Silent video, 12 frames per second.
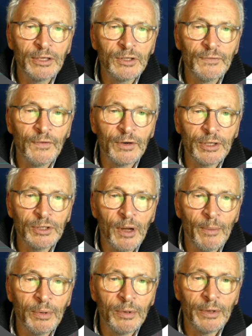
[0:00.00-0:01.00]
for
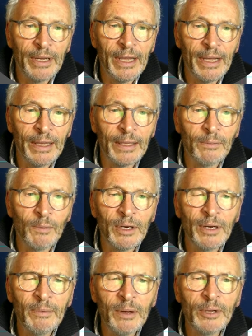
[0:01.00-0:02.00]
example, here. Well,
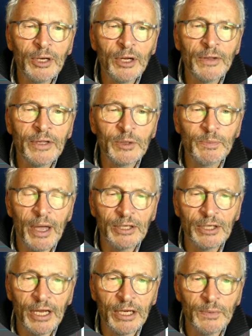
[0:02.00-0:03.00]
we'll look at this page here
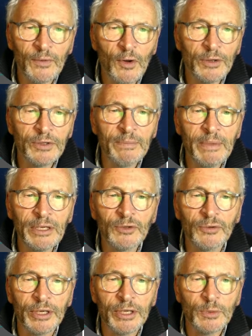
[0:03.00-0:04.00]
because we've got
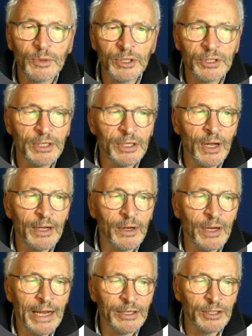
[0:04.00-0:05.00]
Demetrius, which is
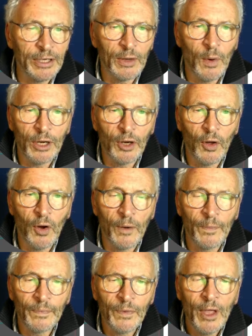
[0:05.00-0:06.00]
actually quite long.
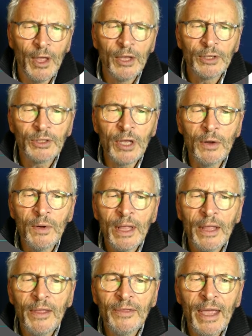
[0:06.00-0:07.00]
So
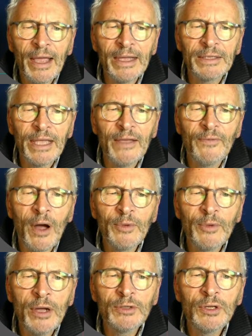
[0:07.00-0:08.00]
the thing is, if I'm
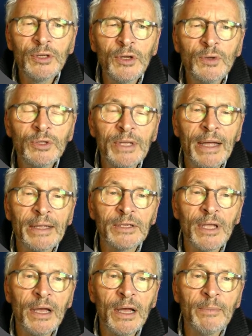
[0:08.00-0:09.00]
going to use that
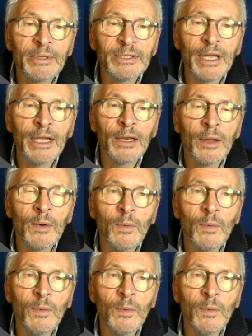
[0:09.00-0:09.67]
particular